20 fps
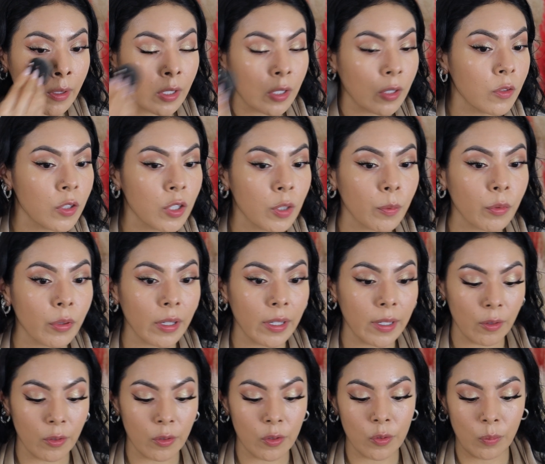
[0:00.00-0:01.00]
YouTube
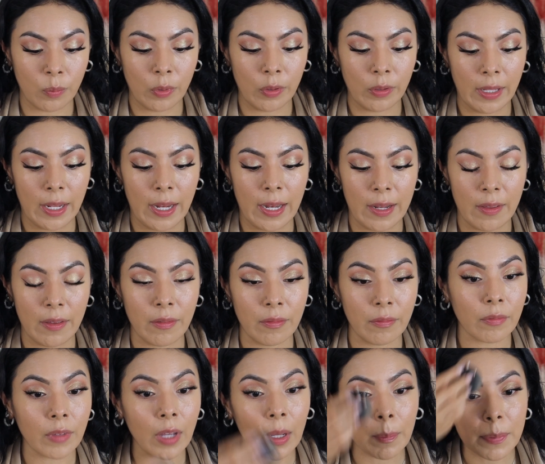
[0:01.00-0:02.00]
creators were like
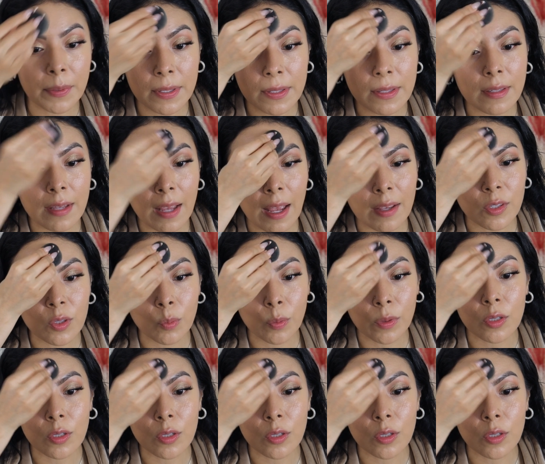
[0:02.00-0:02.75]
obsessed